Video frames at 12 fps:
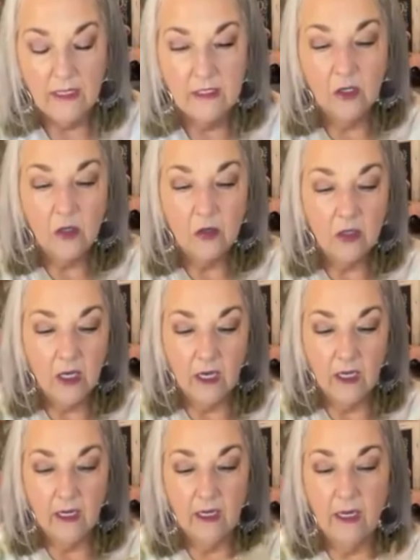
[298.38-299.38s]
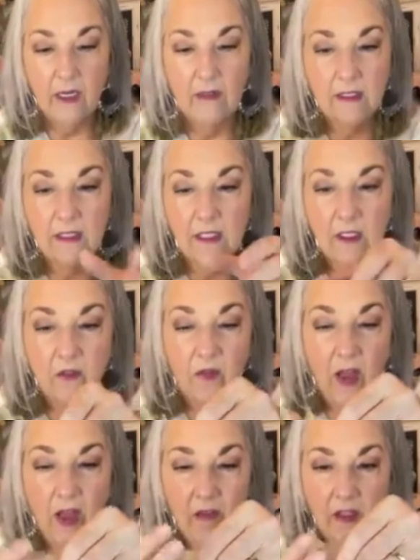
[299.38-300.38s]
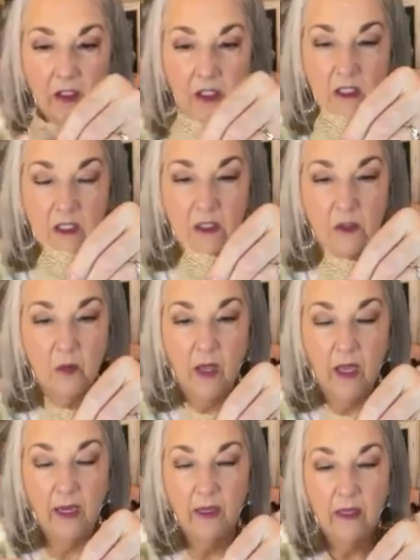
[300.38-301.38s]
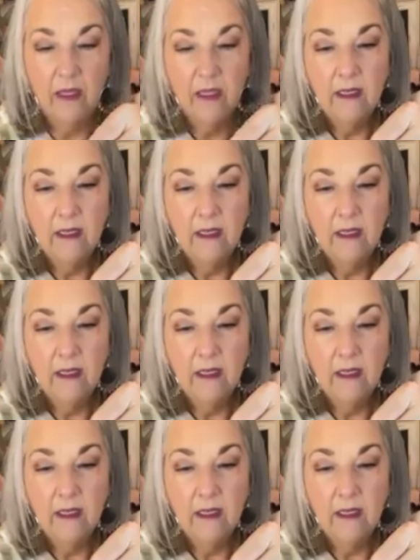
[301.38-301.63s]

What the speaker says: And so you cut it, and this is 5 inches this way.